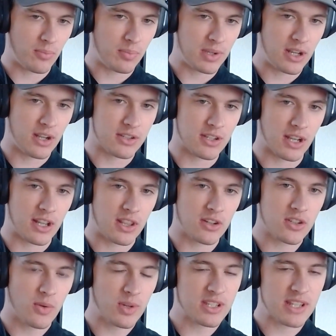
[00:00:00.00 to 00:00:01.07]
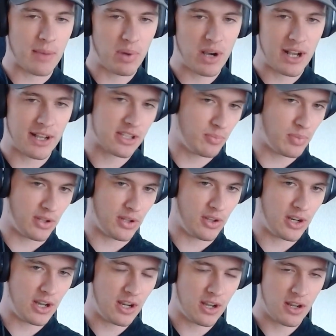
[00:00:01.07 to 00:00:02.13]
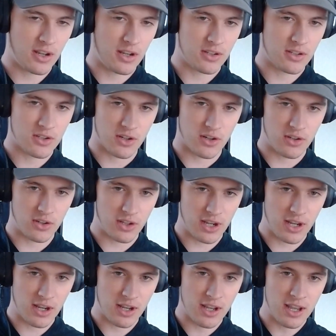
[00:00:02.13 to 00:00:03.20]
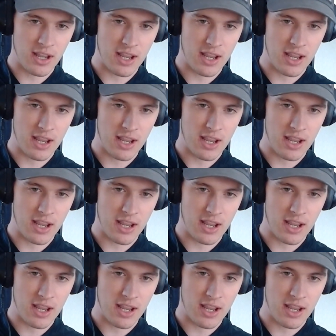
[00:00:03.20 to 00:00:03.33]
because like there's always that possibility, certainly.